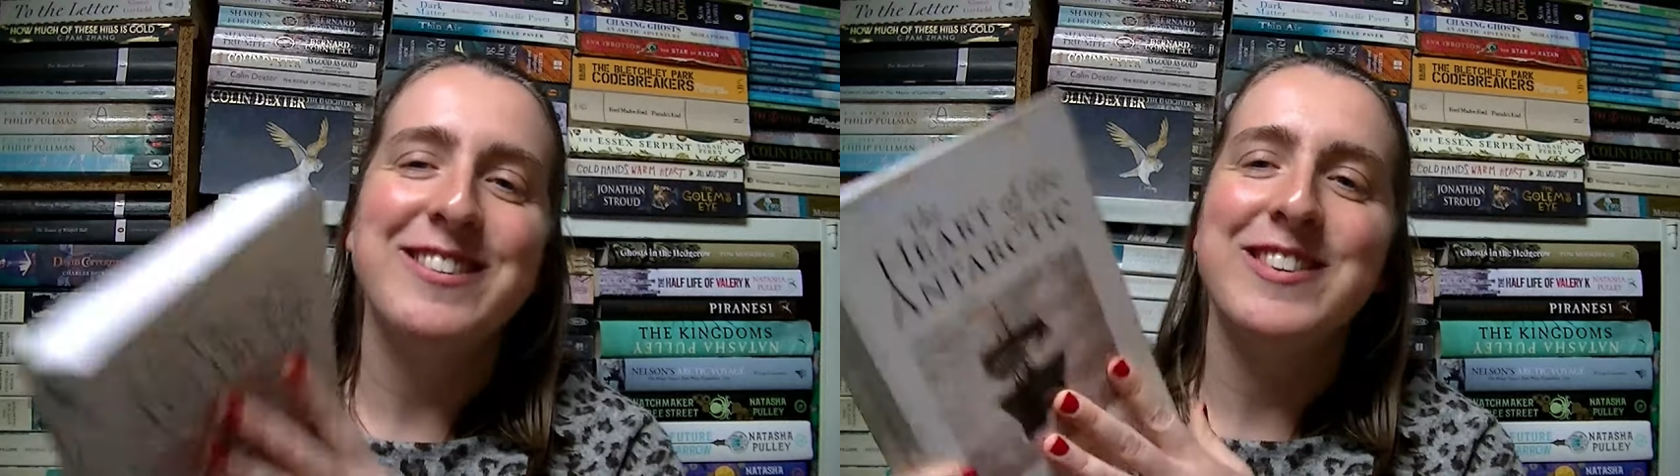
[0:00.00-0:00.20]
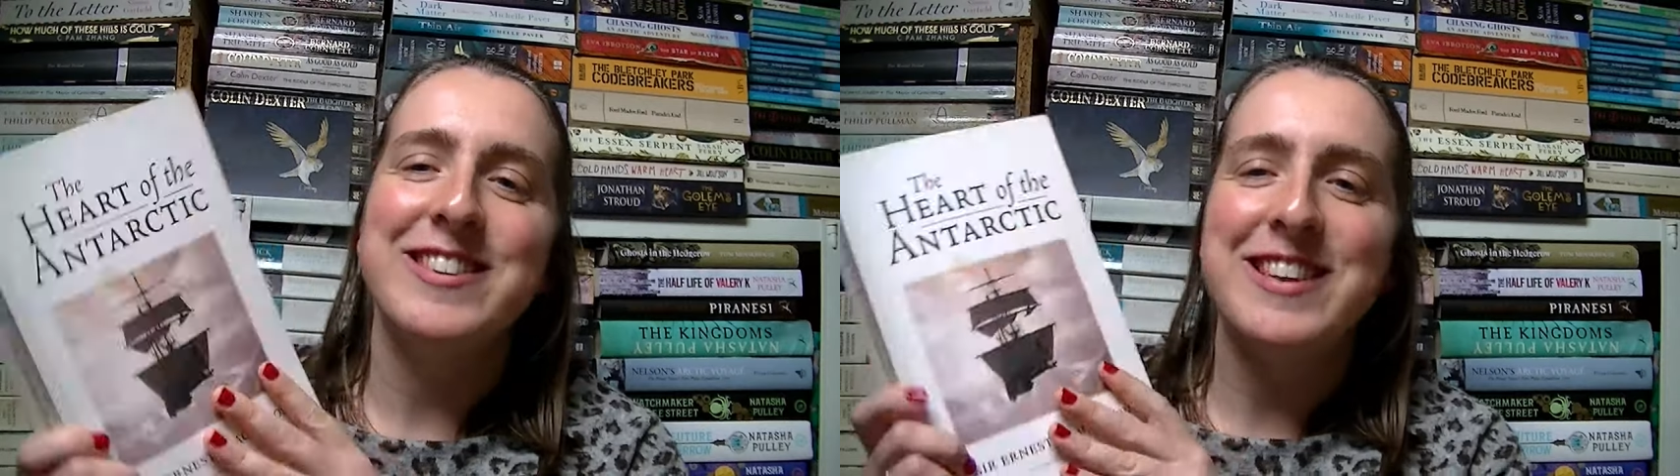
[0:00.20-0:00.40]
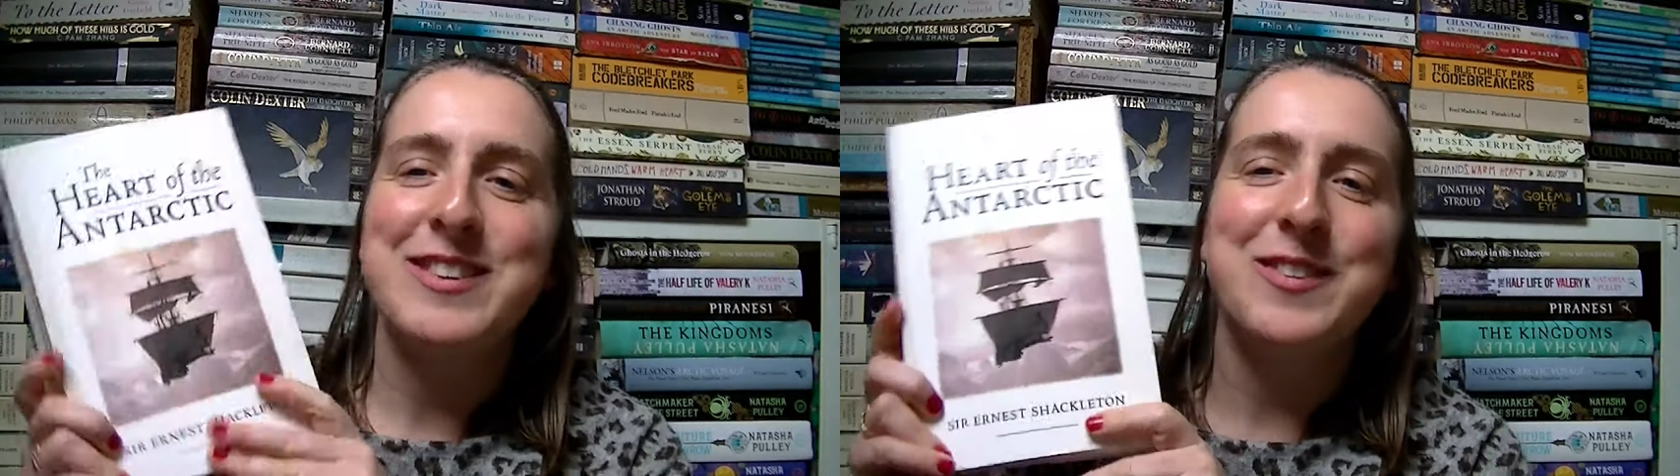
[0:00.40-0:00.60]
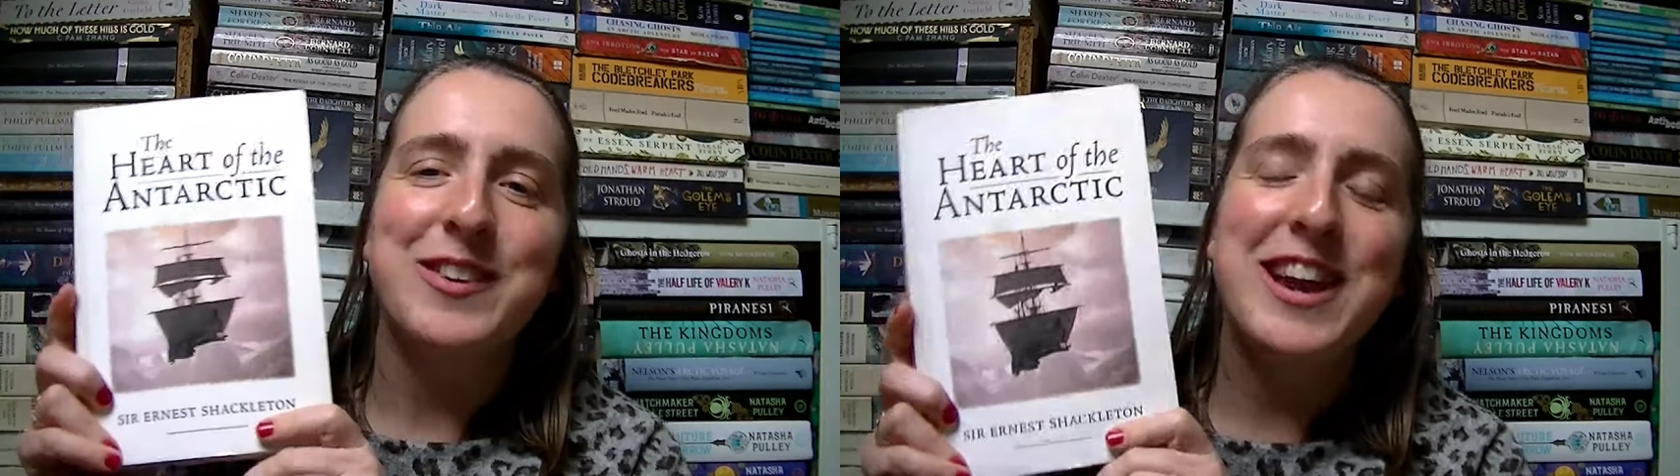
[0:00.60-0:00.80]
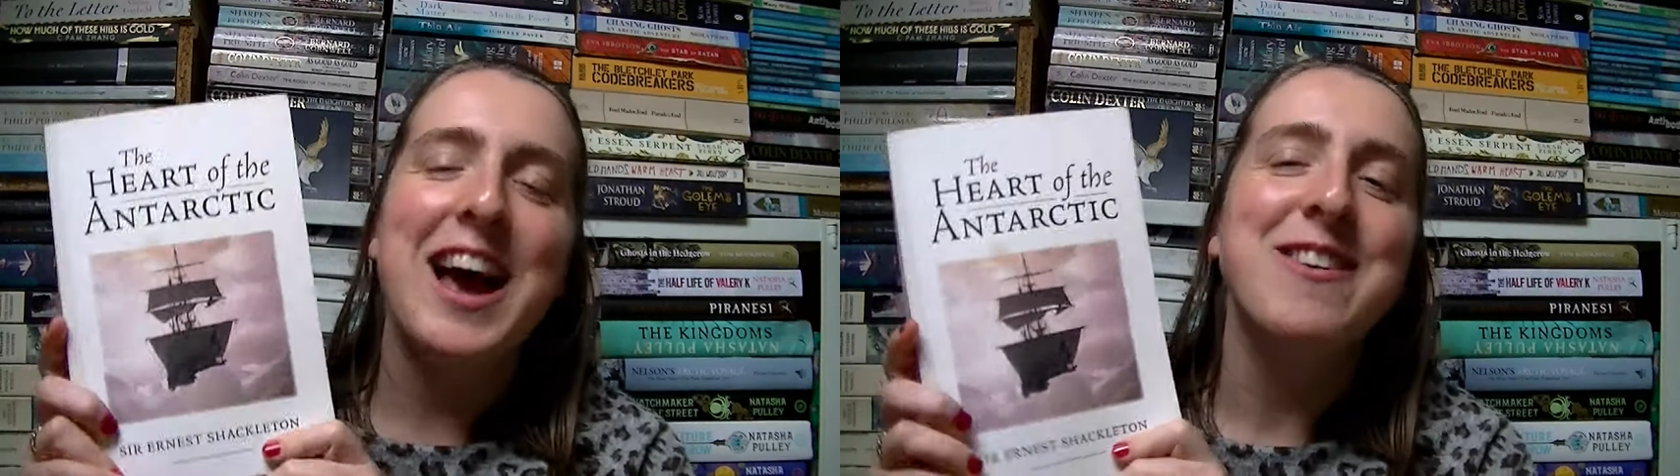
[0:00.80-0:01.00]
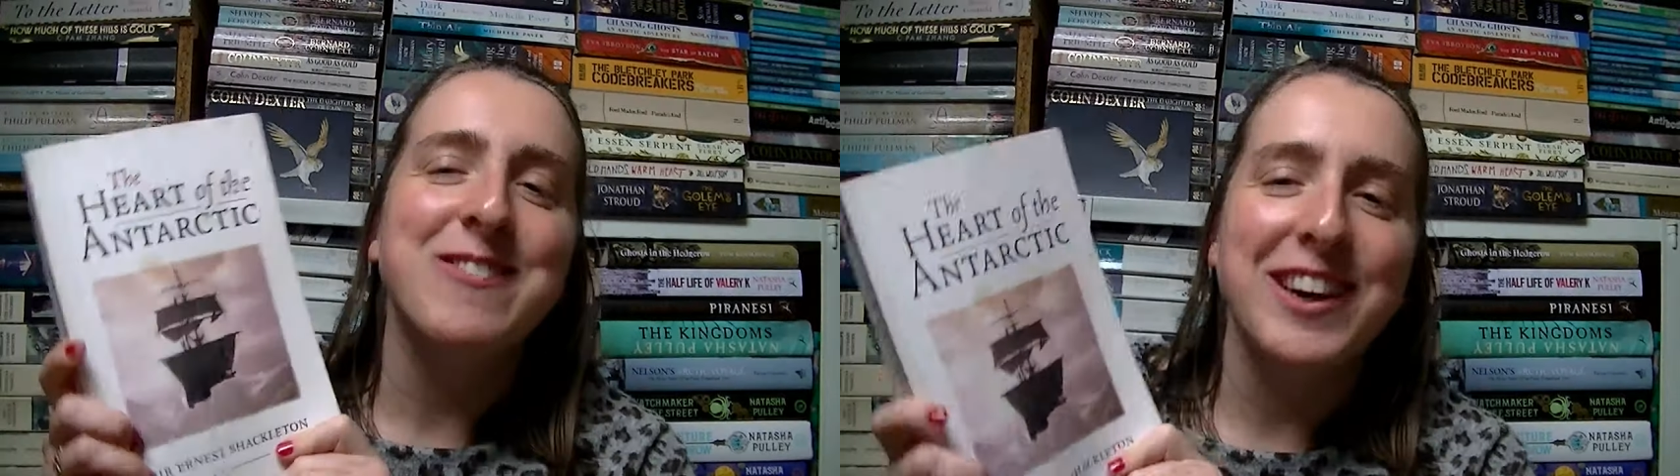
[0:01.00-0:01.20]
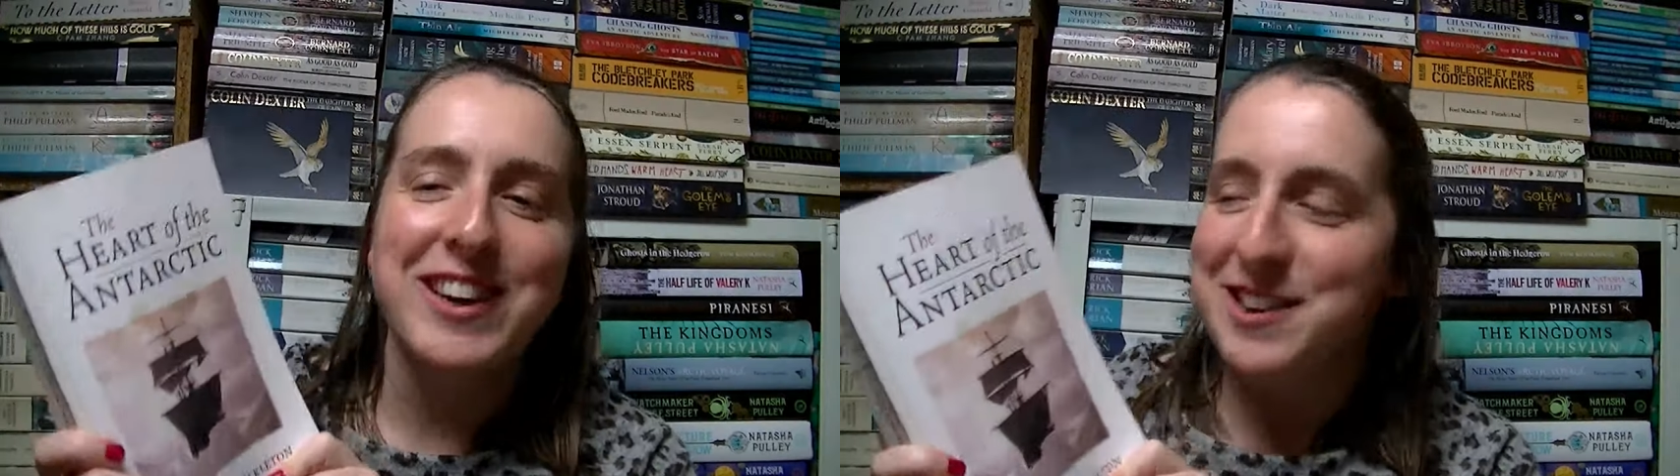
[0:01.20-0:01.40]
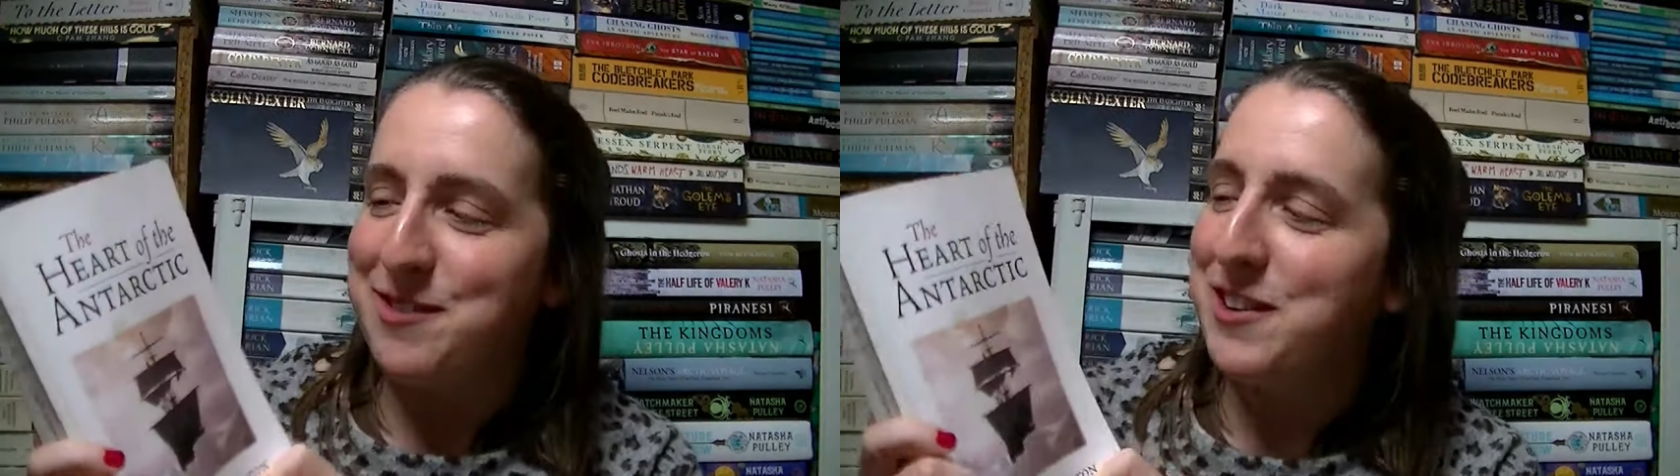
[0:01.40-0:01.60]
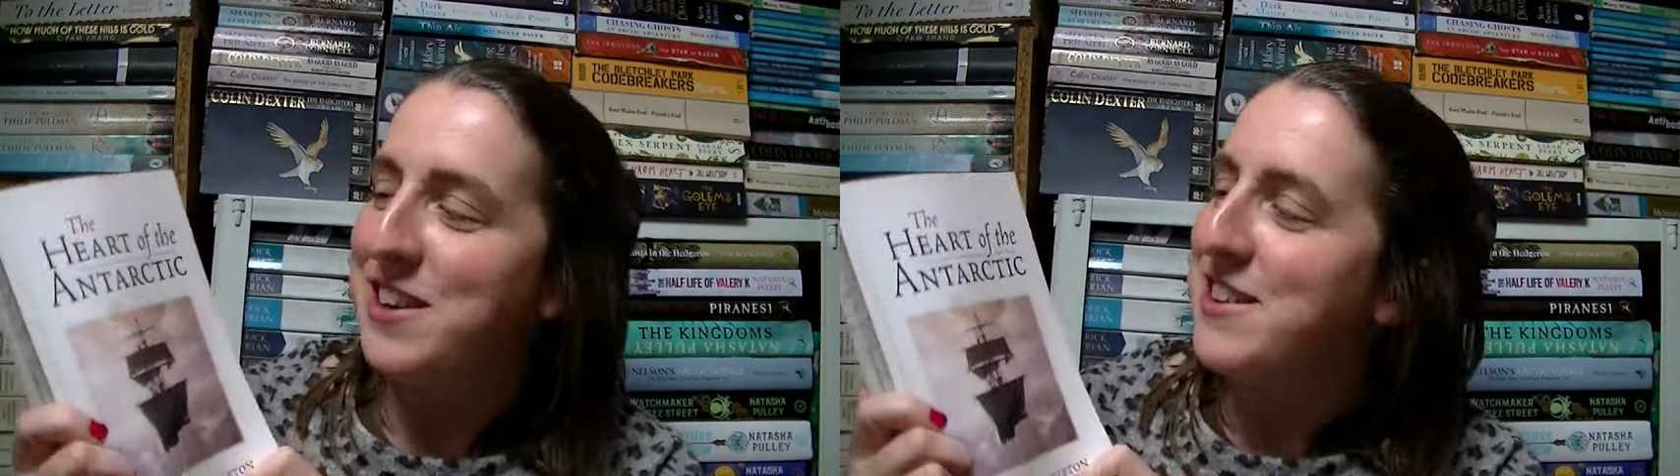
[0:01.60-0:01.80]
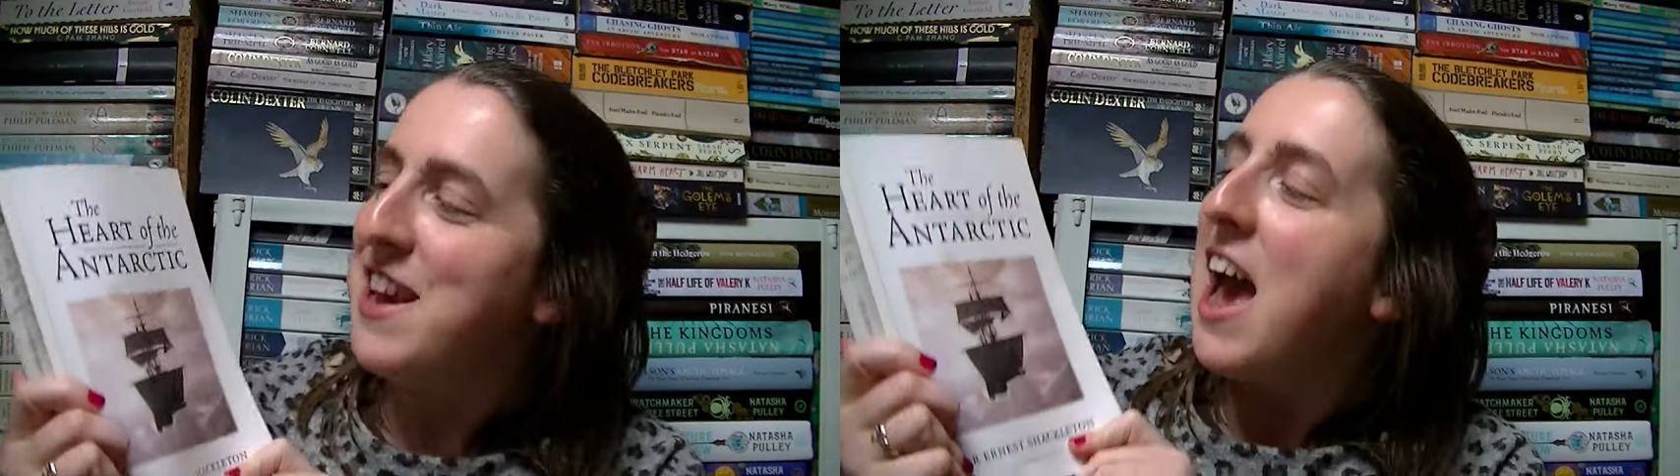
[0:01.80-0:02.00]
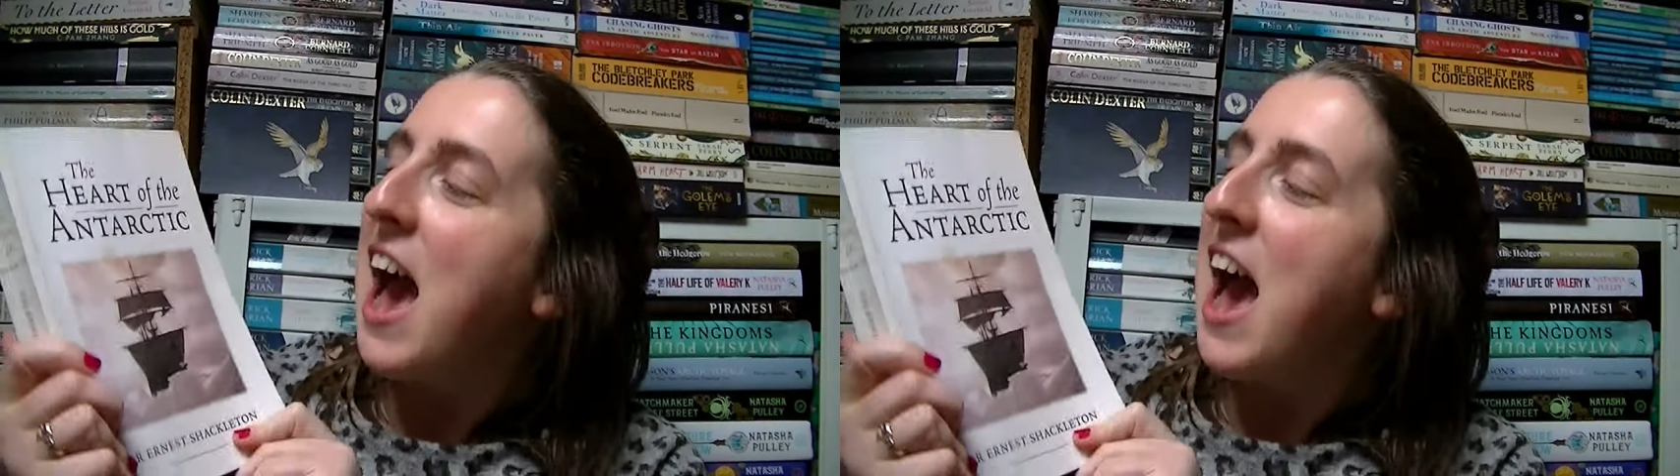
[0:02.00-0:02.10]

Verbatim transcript: was this one, very different,